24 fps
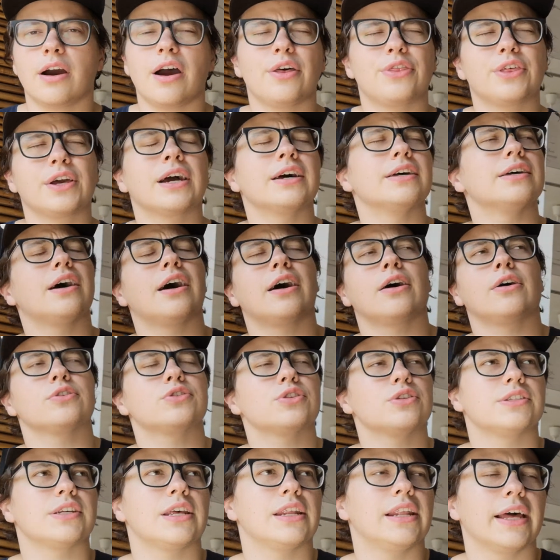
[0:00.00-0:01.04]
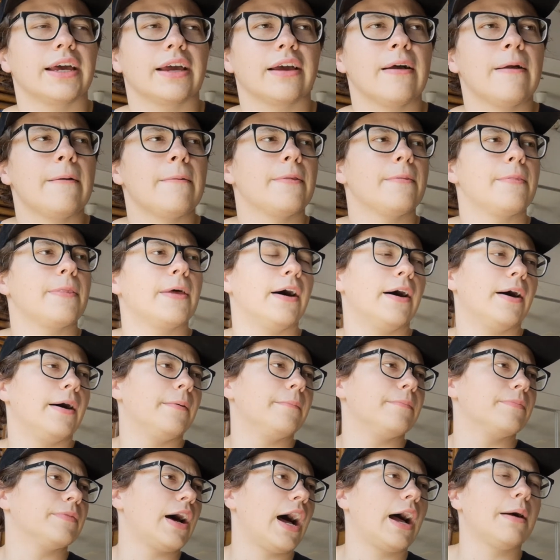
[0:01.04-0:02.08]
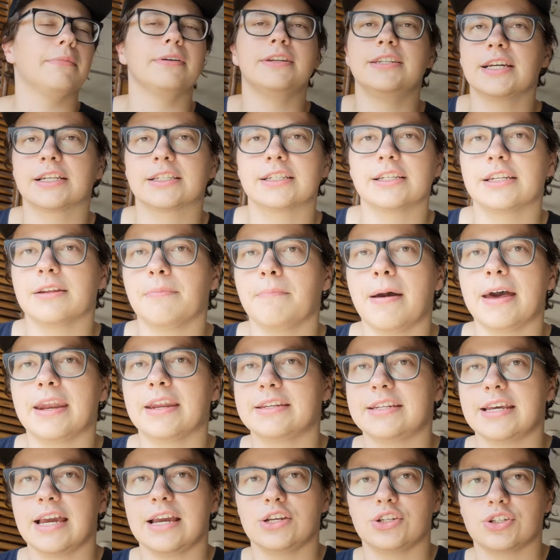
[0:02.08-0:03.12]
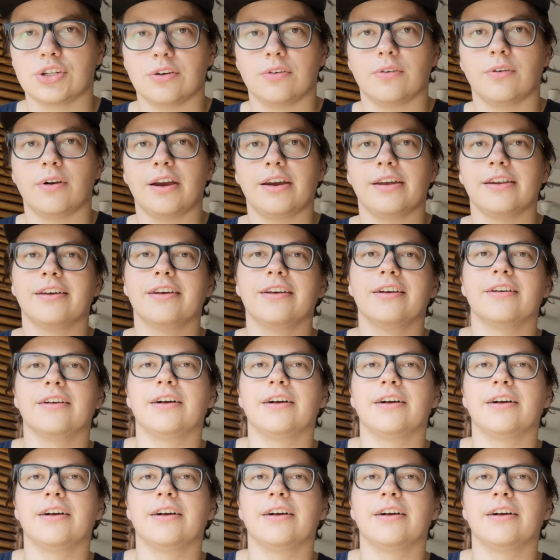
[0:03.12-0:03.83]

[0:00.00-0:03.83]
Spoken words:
I think I also said, like, I'm addicted to meditation, right?